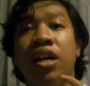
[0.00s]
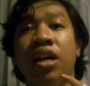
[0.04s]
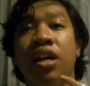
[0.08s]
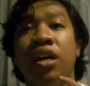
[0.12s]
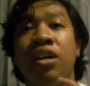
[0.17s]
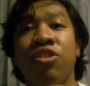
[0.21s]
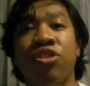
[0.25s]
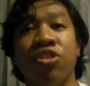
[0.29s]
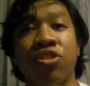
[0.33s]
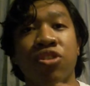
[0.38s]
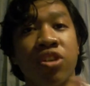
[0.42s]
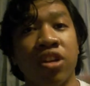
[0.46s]

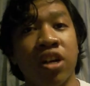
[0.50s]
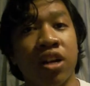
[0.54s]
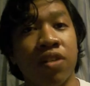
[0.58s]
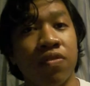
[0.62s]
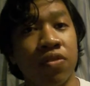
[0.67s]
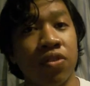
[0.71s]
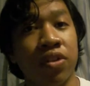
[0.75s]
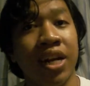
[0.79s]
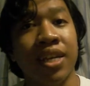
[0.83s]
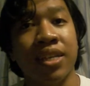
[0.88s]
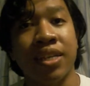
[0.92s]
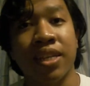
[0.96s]

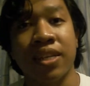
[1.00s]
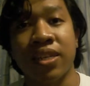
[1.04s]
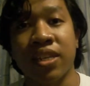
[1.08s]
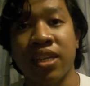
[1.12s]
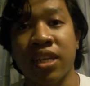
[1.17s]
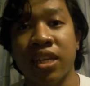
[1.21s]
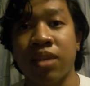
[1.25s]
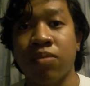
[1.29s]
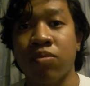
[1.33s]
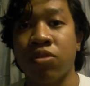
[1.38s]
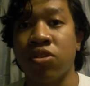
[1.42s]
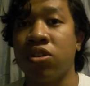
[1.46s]
undercover as a
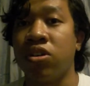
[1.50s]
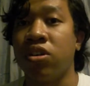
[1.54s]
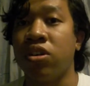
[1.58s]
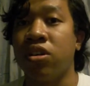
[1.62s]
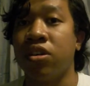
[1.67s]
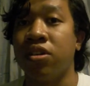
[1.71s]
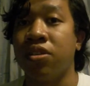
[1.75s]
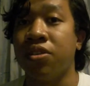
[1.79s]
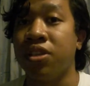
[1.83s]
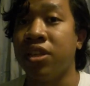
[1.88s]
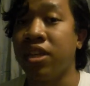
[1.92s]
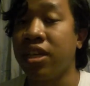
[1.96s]
team
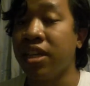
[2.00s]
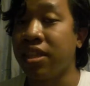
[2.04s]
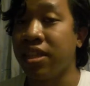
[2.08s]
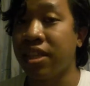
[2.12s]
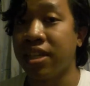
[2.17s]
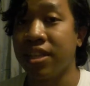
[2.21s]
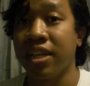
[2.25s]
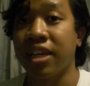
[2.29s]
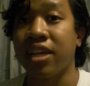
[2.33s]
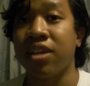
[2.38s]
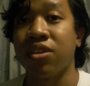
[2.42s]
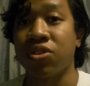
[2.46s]
called the
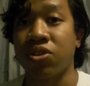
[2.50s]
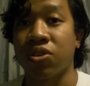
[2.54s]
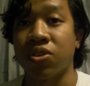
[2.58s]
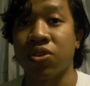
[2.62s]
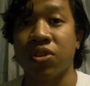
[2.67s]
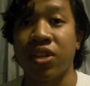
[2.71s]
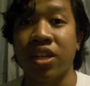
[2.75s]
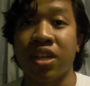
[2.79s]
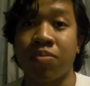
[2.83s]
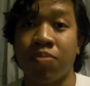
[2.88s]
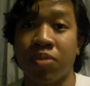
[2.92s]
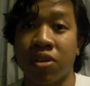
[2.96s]
Dangers.
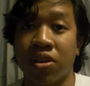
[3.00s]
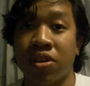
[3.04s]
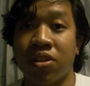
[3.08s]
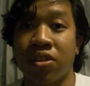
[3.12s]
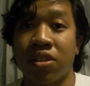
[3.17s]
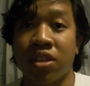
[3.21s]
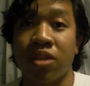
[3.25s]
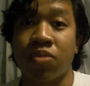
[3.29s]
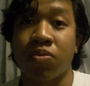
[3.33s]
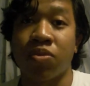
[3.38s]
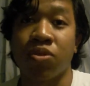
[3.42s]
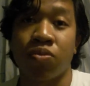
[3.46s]
And
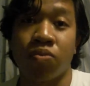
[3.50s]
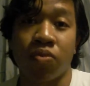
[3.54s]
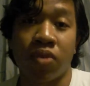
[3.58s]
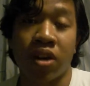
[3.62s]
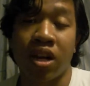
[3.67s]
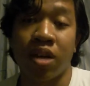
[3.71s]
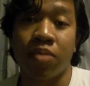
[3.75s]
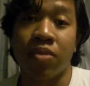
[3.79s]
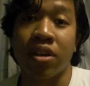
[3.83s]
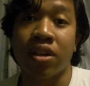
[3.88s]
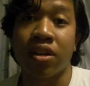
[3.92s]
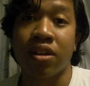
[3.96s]
apparently with
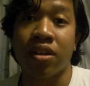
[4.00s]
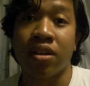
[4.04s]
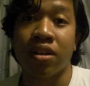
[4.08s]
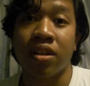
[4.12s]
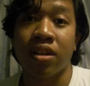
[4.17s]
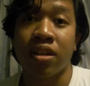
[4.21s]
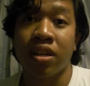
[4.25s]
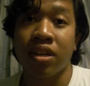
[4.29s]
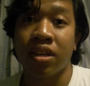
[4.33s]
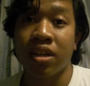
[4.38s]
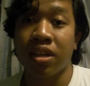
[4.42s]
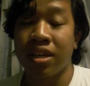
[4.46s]
Robin
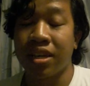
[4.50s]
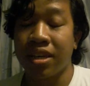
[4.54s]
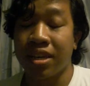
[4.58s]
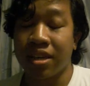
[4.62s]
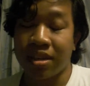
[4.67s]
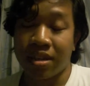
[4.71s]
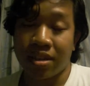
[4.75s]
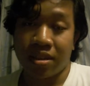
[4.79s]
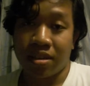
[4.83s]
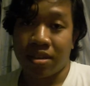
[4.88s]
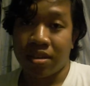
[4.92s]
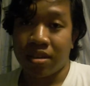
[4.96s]

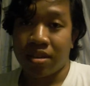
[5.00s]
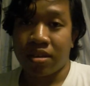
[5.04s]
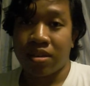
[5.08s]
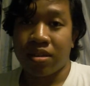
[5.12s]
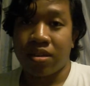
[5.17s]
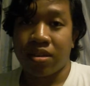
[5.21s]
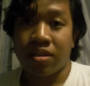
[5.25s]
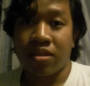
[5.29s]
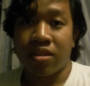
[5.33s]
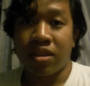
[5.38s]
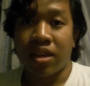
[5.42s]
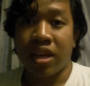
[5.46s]

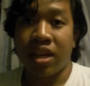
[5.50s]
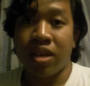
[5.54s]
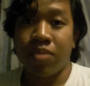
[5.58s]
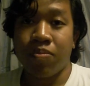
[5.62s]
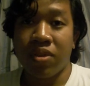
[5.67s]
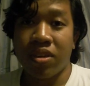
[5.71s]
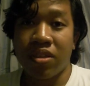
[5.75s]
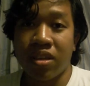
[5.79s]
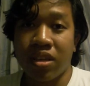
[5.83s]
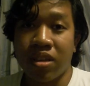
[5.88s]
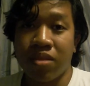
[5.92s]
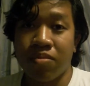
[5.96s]

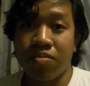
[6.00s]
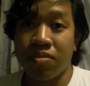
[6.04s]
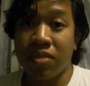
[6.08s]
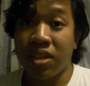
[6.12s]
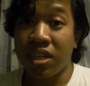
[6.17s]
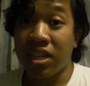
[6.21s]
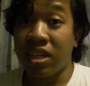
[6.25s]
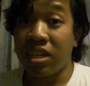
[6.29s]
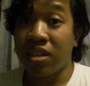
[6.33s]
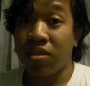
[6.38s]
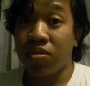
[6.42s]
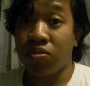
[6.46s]
helping them,
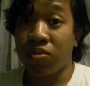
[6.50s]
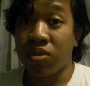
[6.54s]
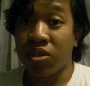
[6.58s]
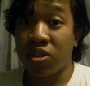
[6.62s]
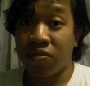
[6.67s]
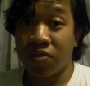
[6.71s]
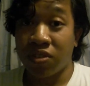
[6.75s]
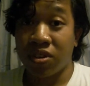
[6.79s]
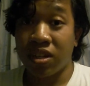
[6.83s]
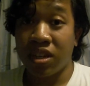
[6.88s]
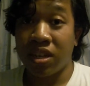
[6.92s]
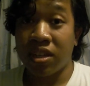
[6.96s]
it was
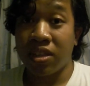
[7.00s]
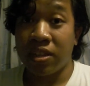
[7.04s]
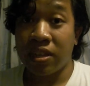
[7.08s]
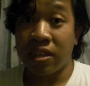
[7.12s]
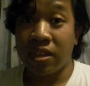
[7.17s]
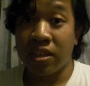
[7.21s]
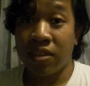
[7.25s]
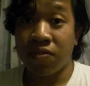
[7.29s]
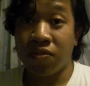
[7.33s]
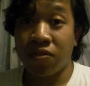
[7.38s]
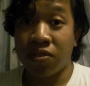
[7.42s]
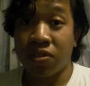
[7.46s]
very
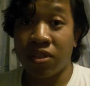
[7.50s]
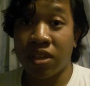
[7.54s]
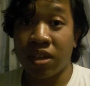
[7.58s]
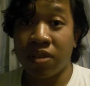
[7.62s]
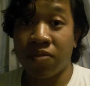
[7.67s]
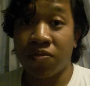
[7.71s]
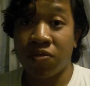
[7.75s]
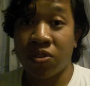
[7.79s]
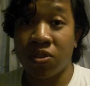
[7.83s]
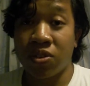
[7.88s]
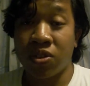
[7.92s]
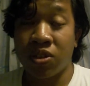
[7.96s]
easy for them
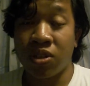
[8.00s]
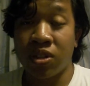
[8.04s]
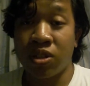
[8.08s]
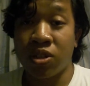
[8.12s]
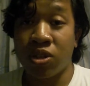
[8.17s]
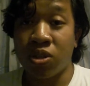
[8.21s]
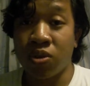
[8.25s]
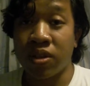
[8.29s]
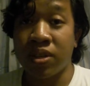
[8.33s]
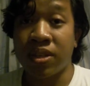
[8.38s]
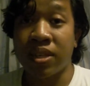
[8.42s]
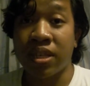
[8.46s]

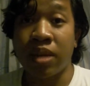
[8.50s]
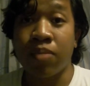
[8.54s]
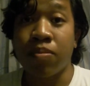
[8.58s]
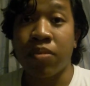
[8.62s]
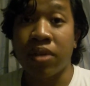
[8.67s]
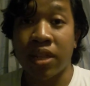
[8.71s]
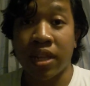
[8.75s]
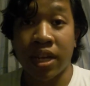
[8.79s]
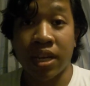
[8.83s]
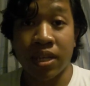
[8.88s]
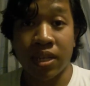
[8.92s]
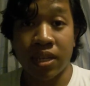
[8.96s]
to
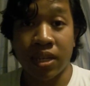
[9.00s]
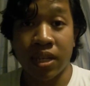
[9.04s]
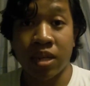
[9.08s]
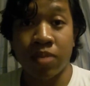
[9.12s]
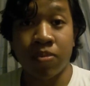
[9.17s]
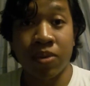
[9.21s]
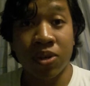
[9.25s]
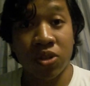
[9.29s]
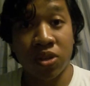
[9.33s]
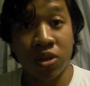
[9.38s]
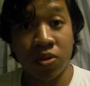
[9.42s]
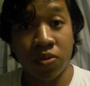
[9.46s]
assimilate,
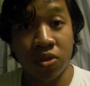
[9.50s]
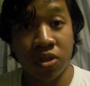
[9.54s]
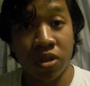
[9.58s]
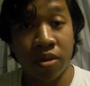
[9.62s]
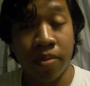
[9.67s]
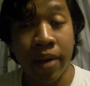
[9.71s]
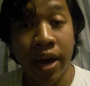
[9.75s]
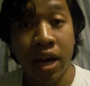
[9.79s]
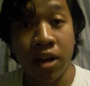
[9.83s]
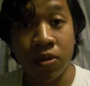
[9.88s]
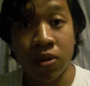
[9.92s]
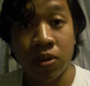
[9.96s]
especially with their
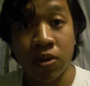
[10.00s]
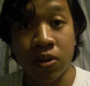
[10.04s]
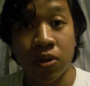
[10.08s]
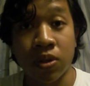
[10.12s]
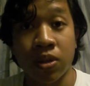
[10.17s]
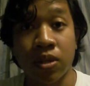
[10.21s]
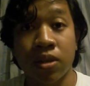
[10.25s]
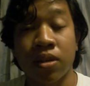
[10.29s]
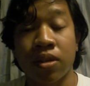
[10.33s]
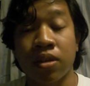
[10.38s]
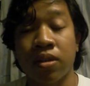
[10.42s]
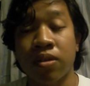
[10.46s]

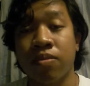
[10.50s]
powers.